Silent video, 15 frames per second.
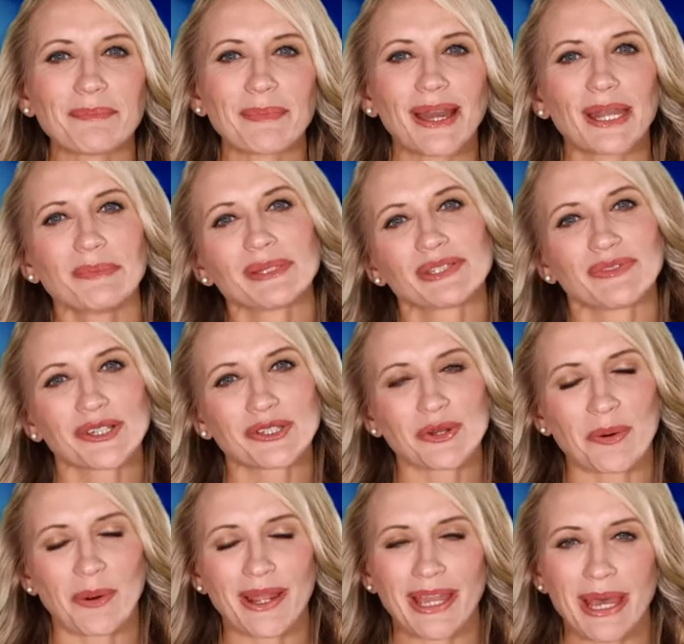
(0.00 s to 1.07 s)
My name is
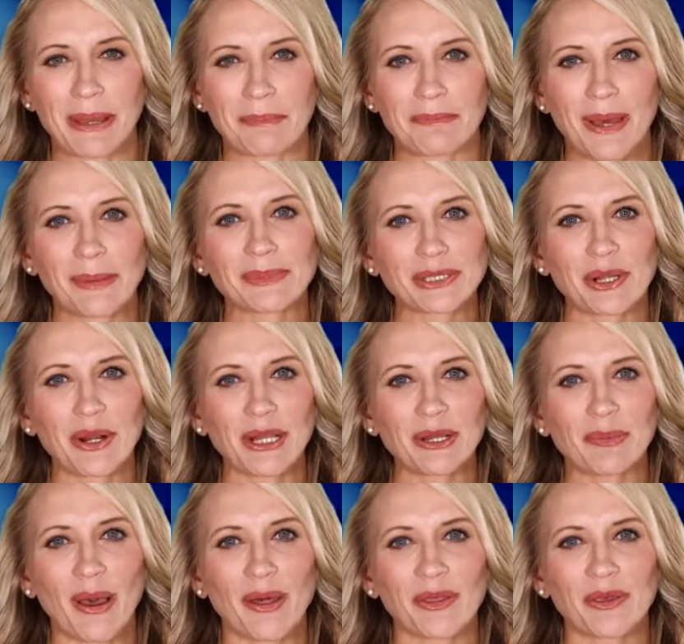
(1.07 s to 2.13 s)
Victoria. I'm sorry
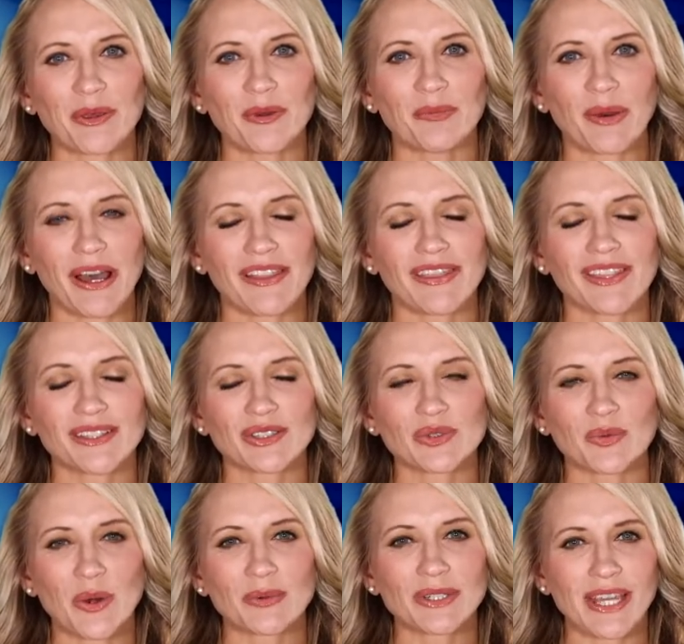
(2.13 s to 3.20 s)
to bother you, but
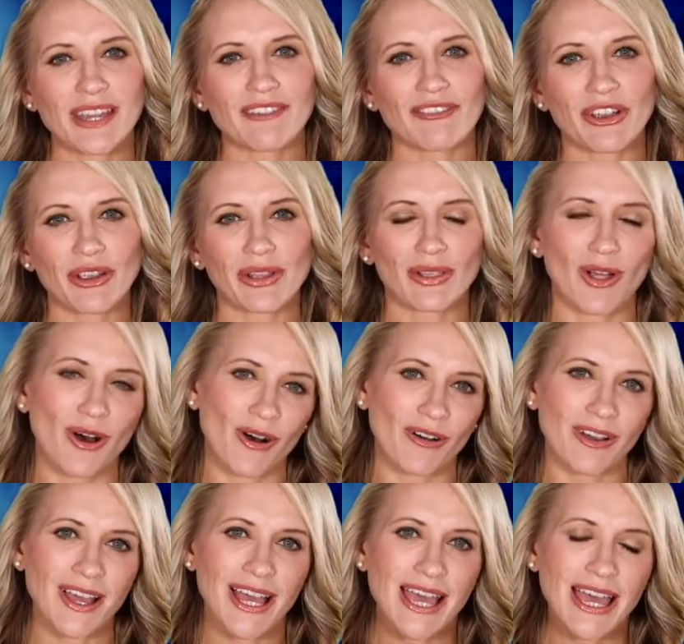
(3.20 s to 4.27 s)
this won't take very
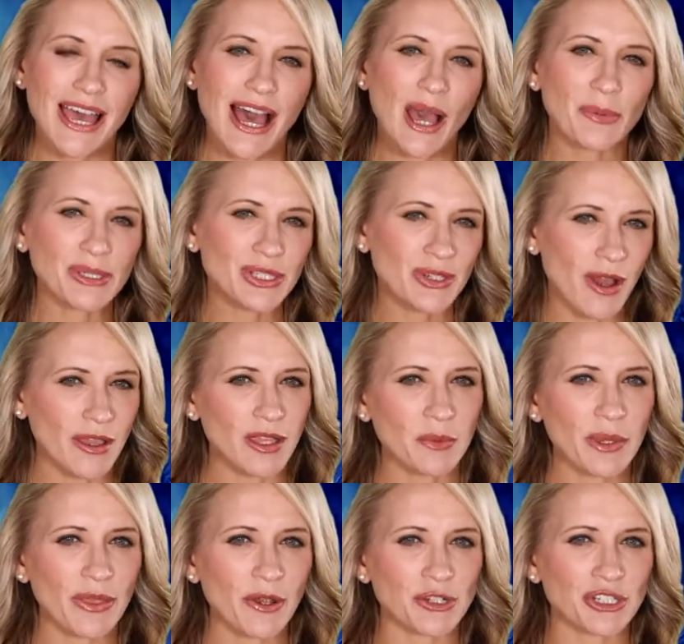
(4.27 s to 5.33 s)
long. I was
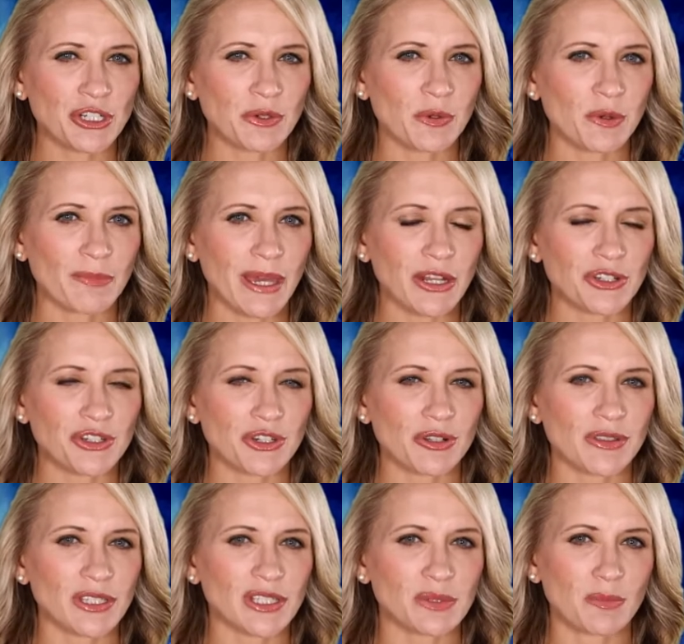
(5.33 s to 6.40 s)
talking with our general
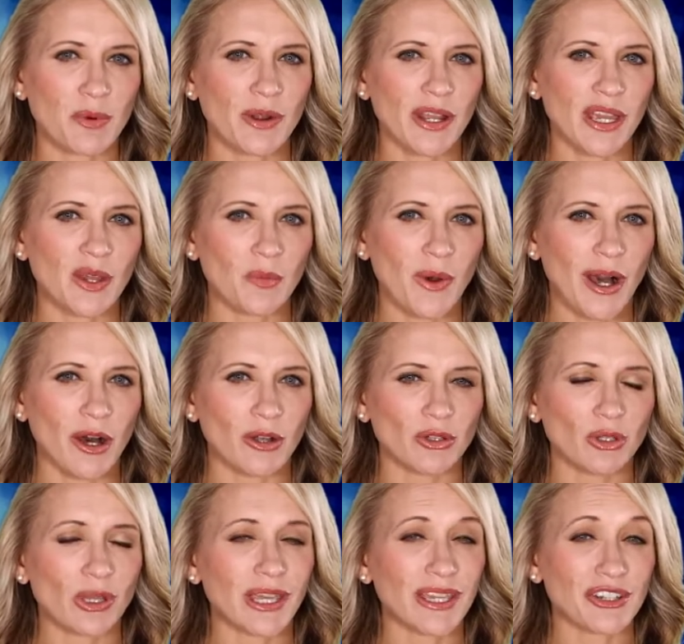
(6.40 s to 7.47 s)
manager this morning while
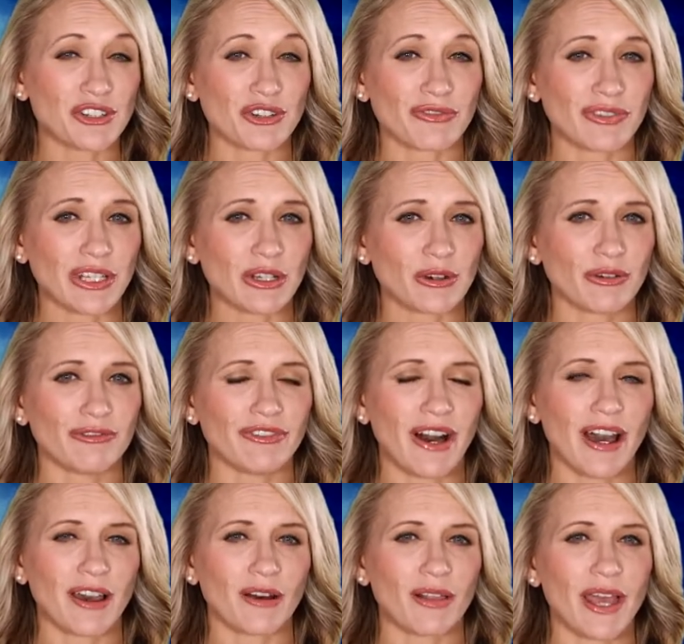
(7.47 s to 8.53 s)
looking at your vehicle
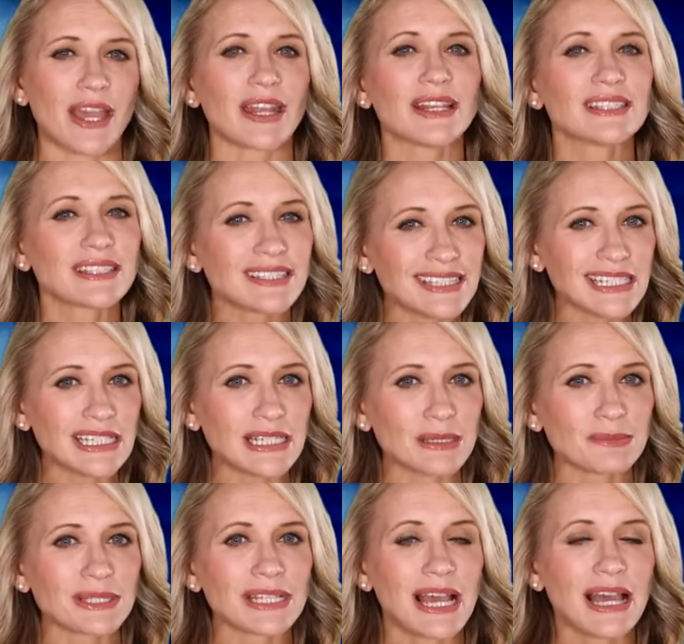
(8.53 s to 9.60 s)
file, and it
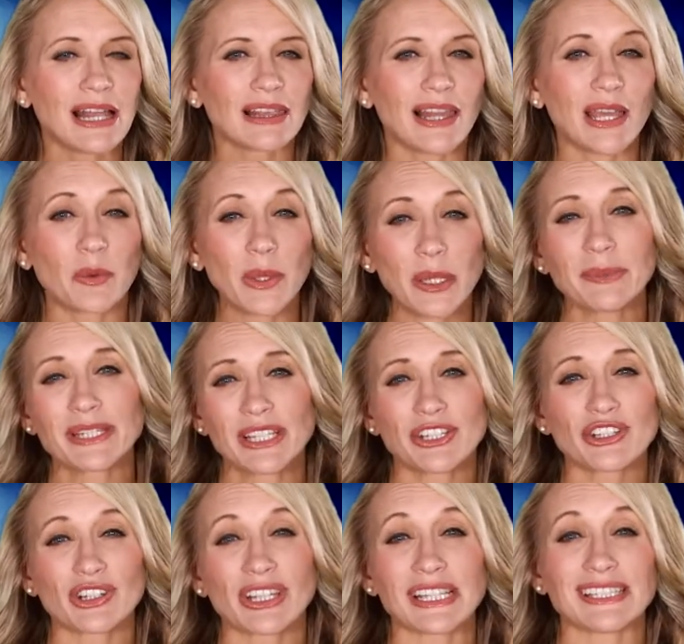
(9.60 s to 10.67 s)
seems like we could
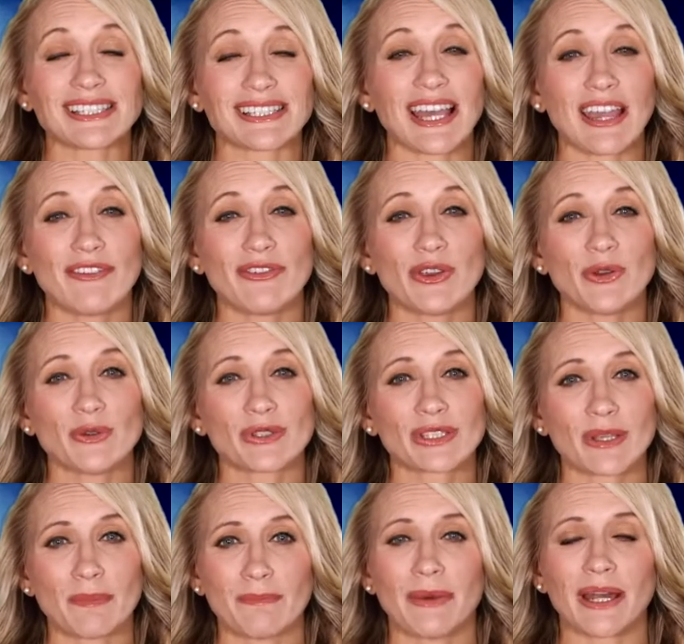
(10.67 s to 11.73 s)
potentially save you
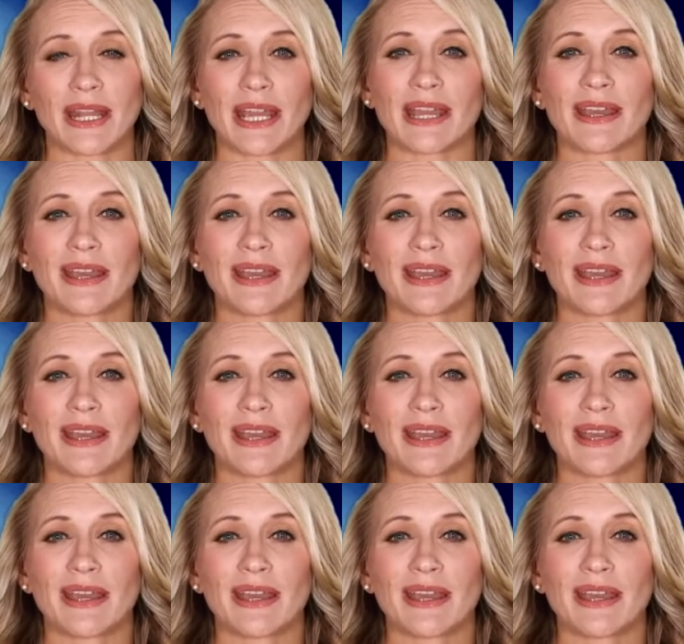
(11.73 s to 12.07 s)
some money.